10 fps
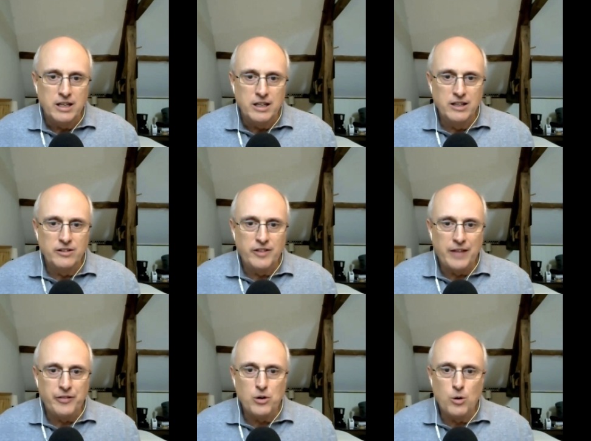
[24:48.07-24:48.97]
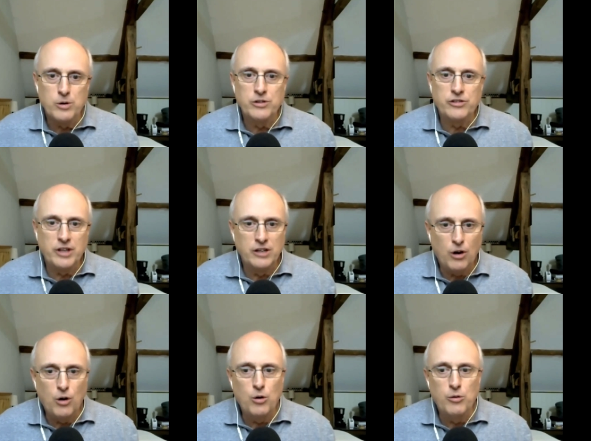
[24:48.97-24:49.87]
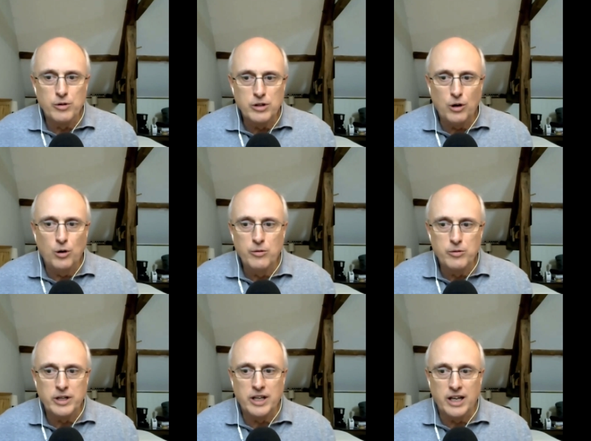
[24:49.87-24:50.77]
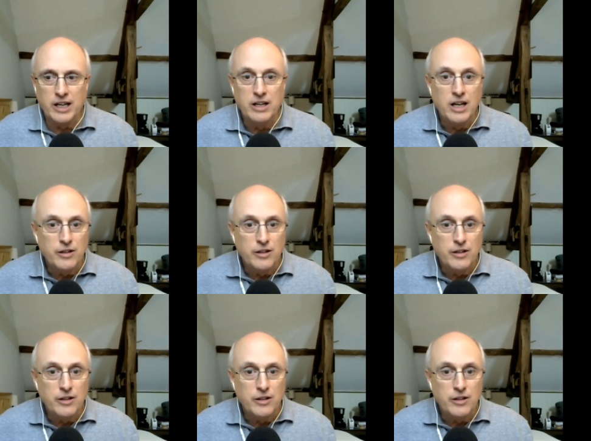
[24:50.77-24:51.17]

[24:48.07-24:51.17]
is that the course says over and over again